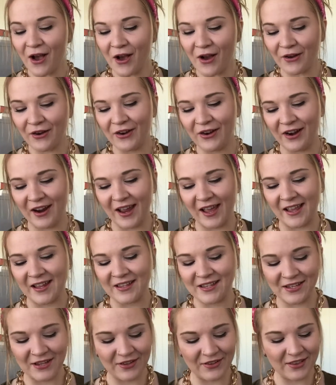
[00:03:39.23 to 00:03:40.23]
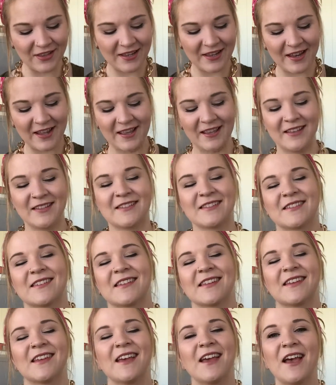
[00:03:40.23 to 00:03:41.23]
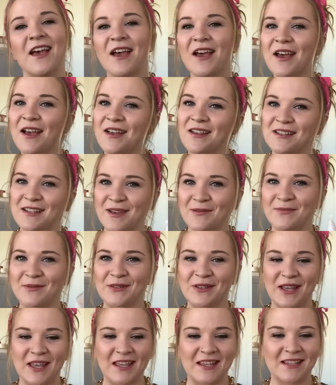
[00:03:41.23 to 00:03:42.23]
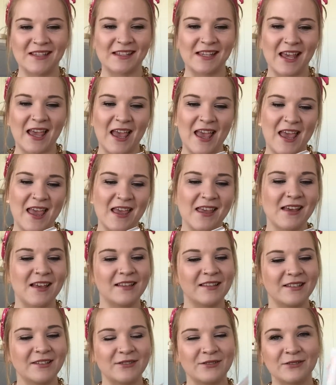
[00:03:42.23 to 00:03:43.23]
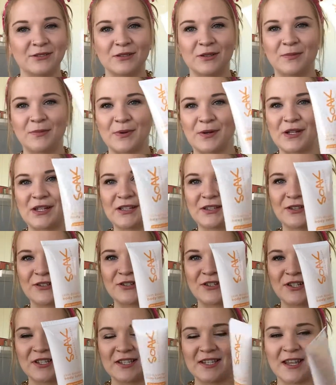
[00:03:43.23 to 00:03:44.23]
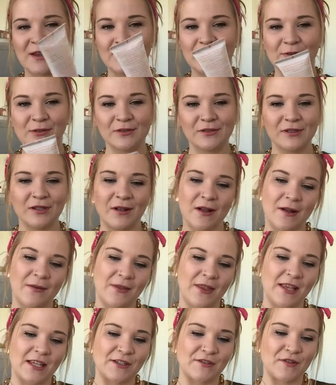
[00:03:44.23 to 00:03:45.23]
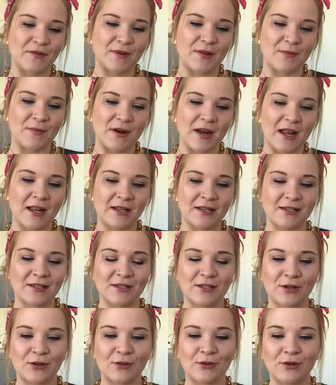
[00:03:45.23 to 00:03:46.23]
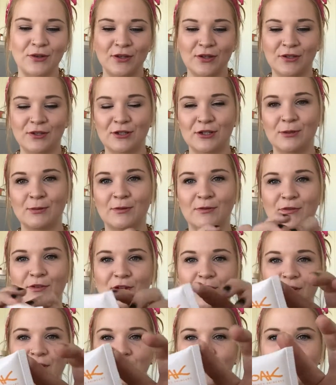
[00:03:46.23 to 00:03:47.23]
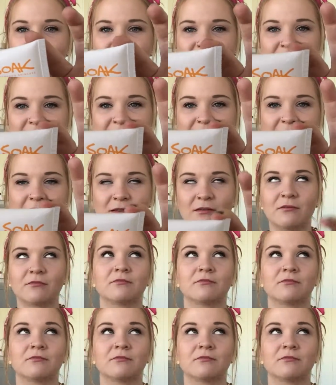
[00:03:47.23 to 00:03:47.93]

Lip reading: Alright, so the next sample is a little body lotion sample. It's from the brand Soak Superfood Since.